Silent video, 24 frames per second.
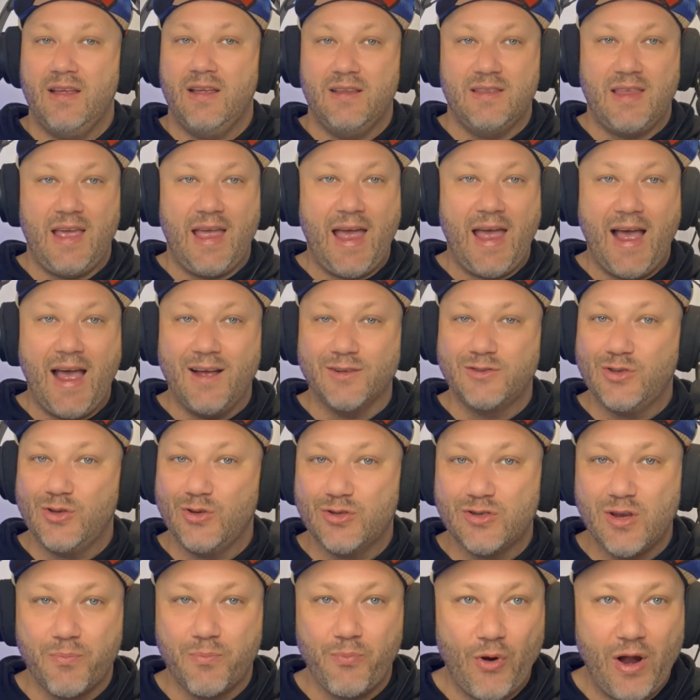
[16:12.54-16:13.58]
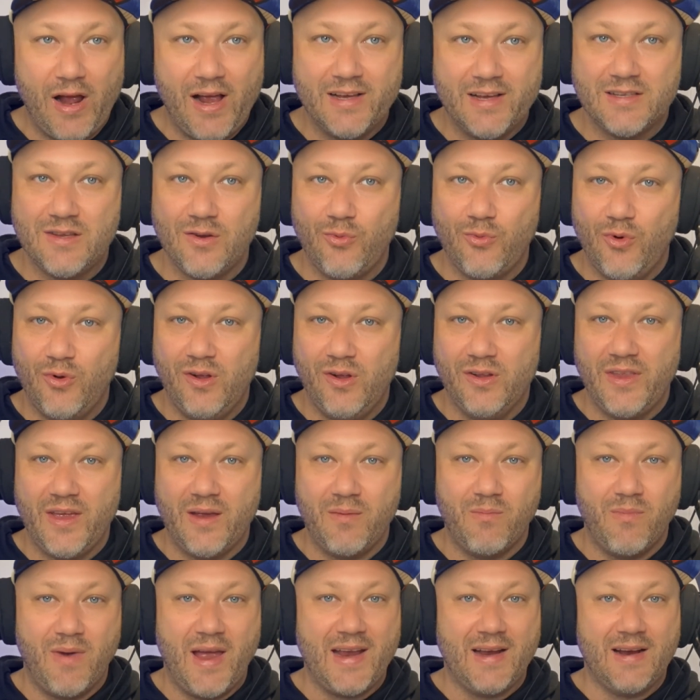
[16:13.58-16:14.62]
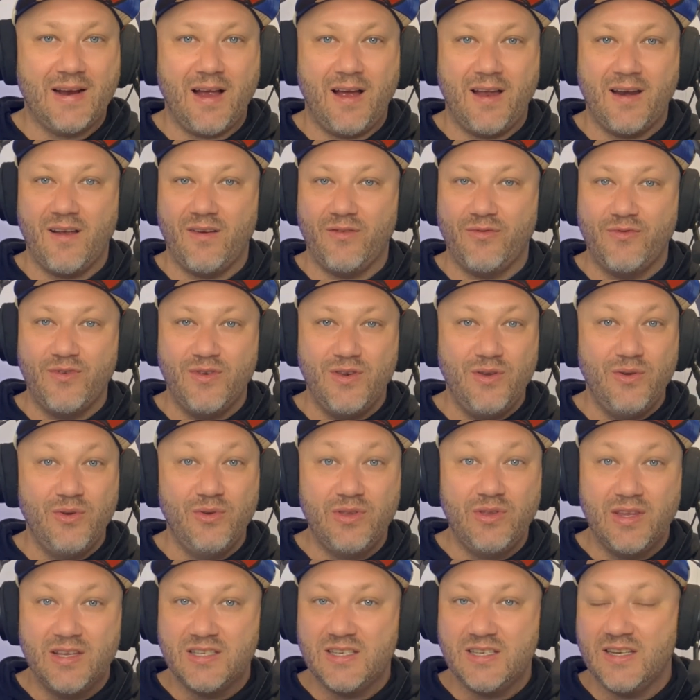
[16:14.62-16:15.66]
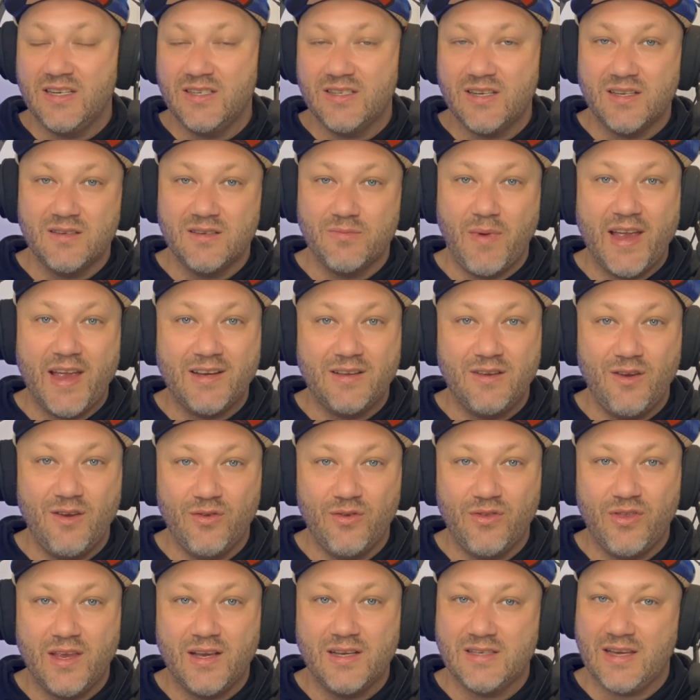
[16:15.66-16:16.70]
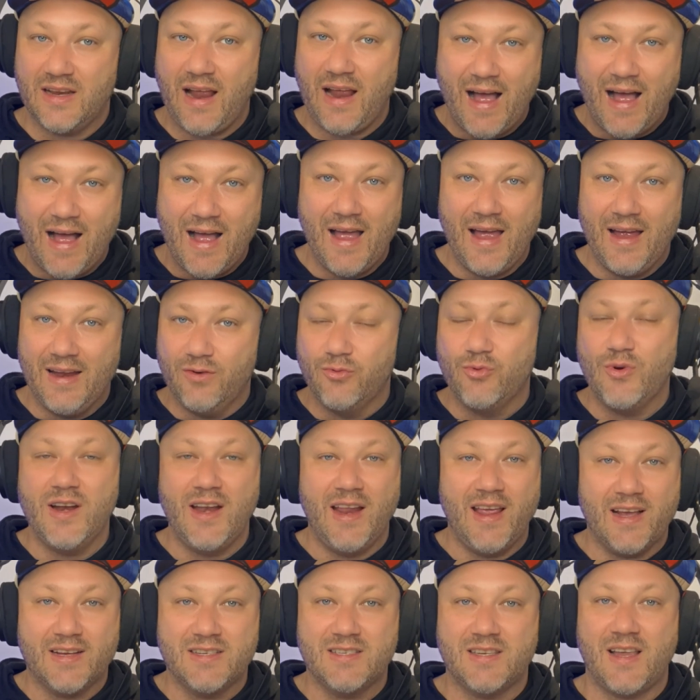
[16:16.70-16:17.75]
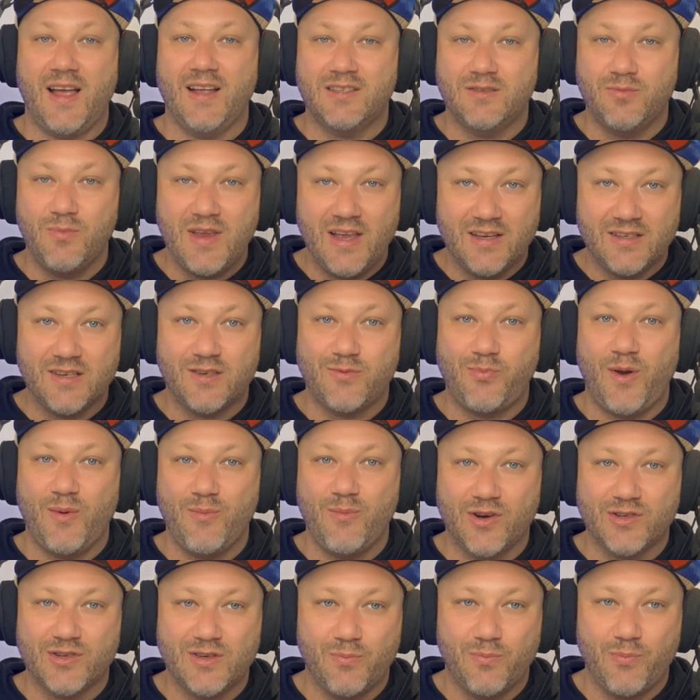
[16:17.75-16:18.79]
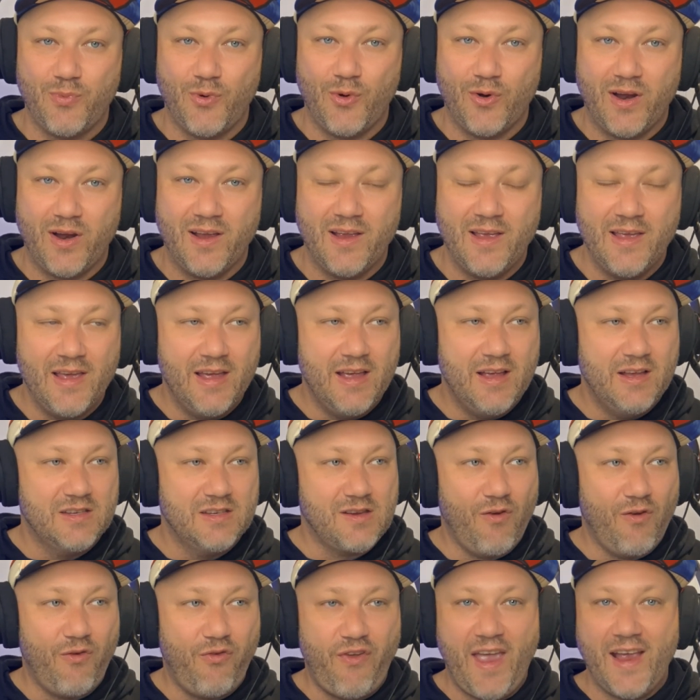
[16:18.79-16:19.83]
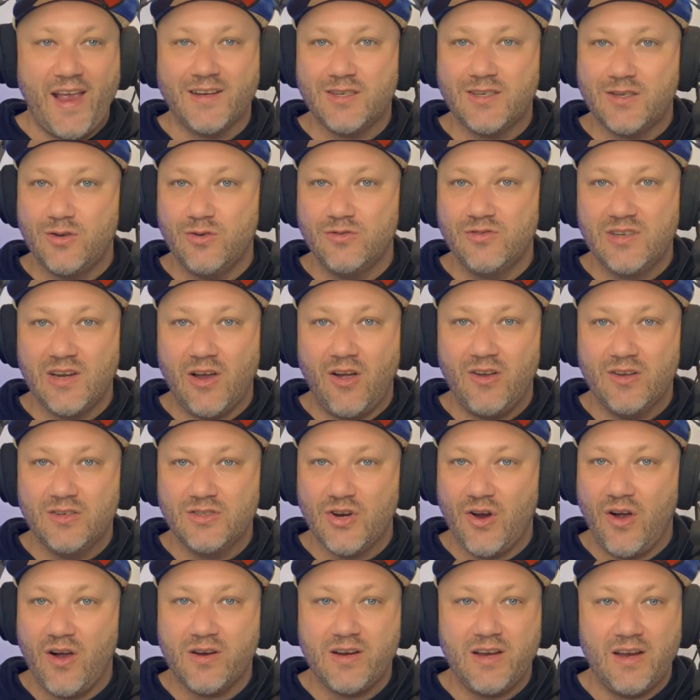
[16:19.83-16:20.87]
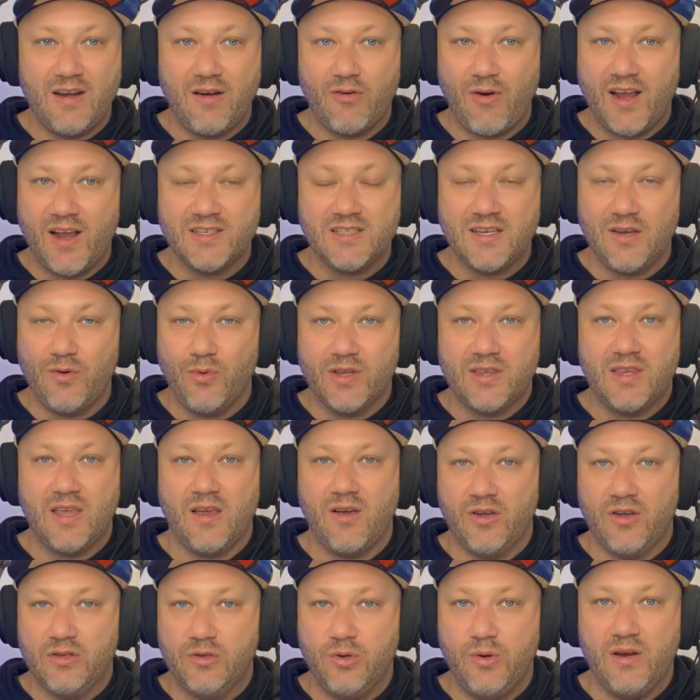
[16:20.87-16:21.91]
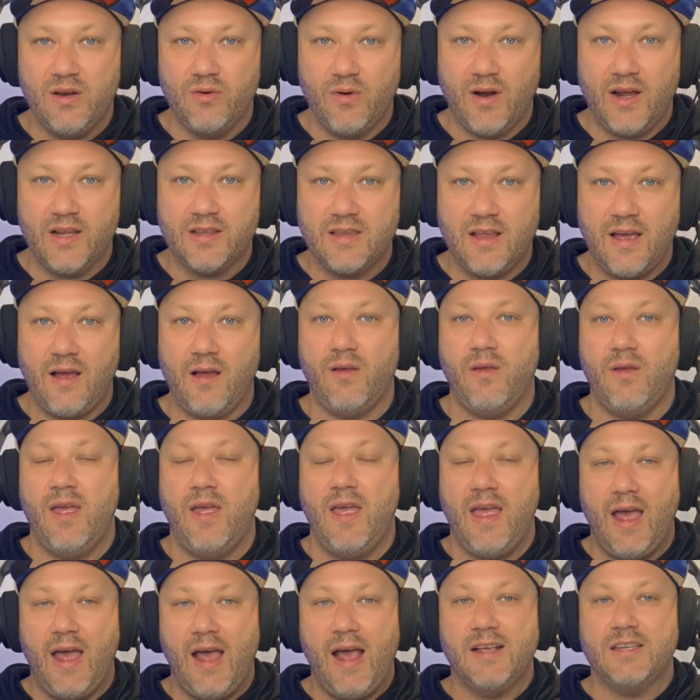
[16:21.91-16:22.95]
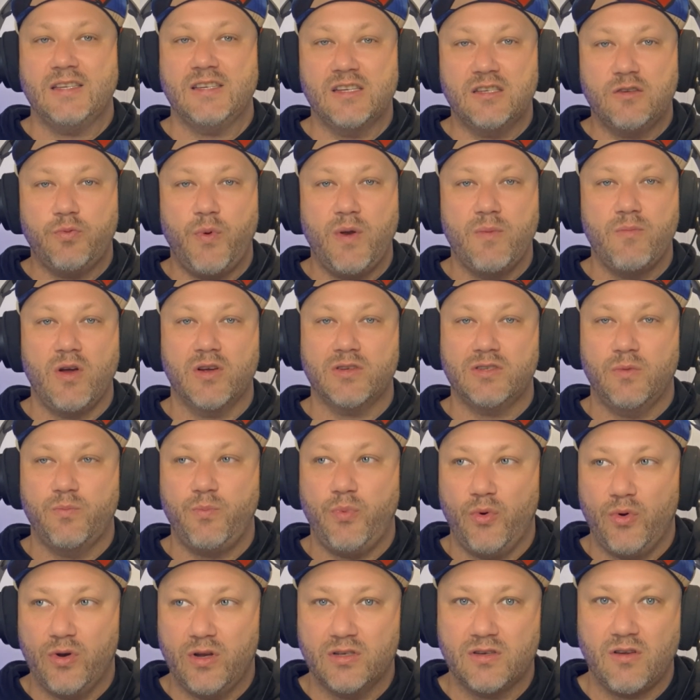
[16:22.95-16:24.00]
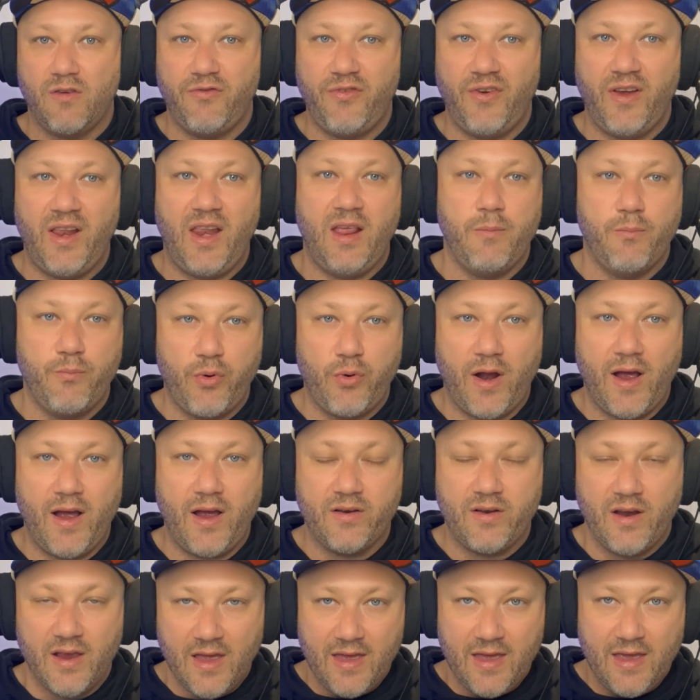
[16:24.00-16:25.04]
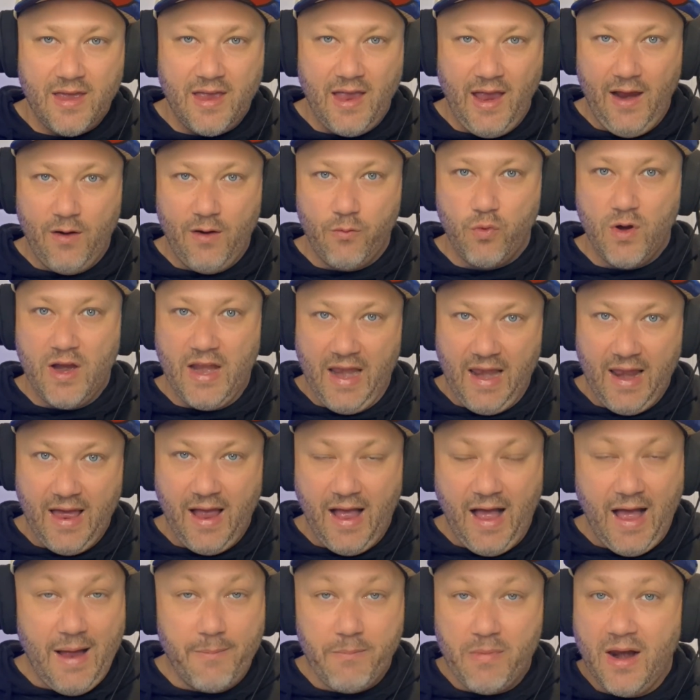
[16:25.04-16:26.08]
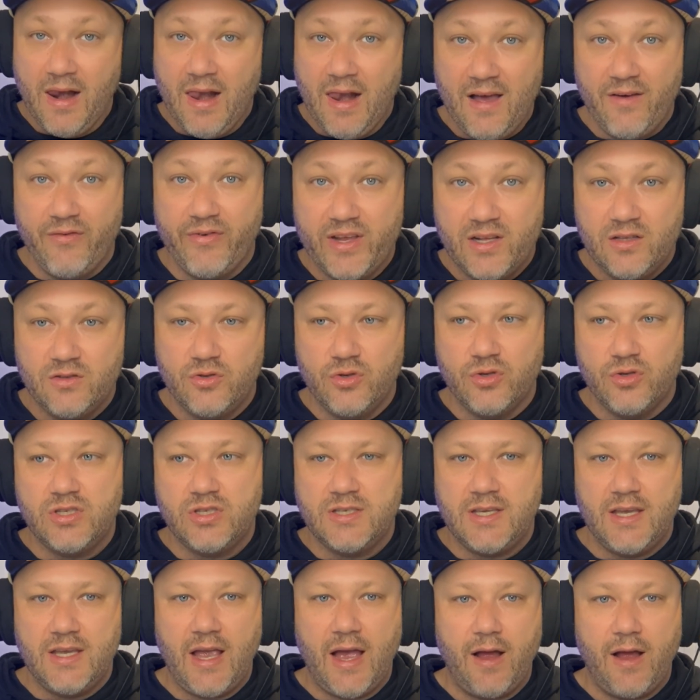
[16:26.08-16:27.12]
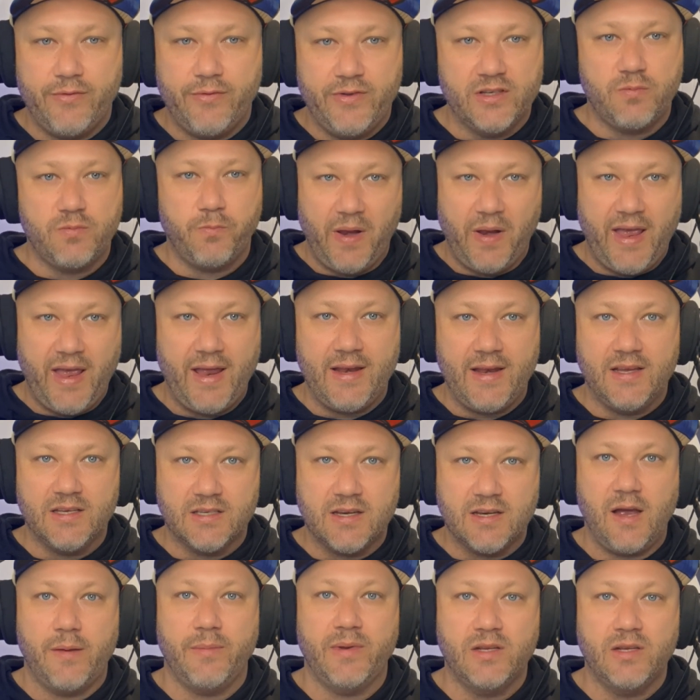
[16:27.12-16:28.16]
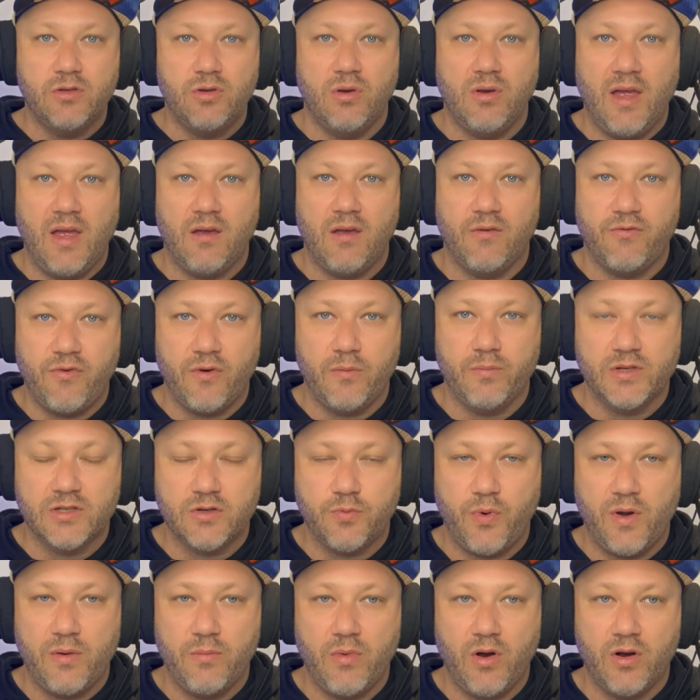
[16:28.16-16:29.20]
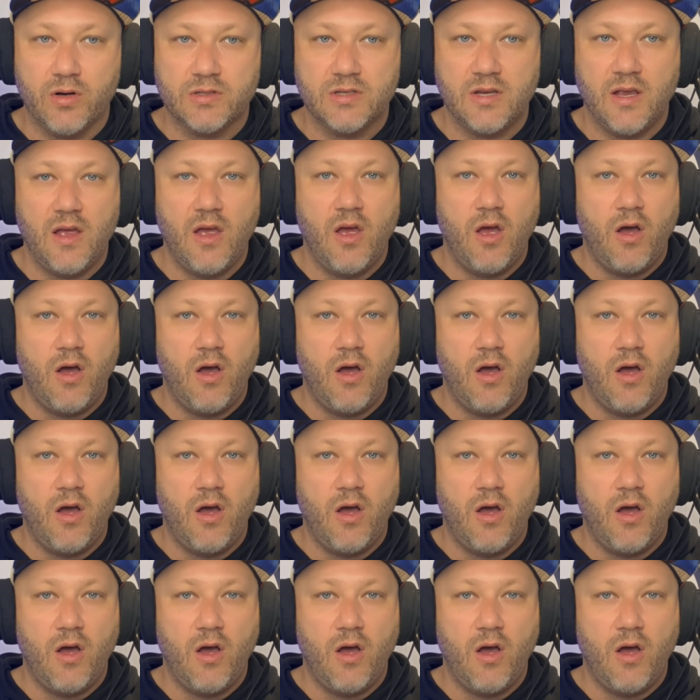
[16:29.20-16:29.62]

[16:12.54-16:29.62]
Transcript: They're out to surprise the world and make kind of new decisions, make new things, and it really excites me as a Springbok supporter. So thanks to Jock and Rassie, what they are doing right now. Us as Springbok supporters are feeling proud, and I'm loving to see how this plan is coming together from the Springboks.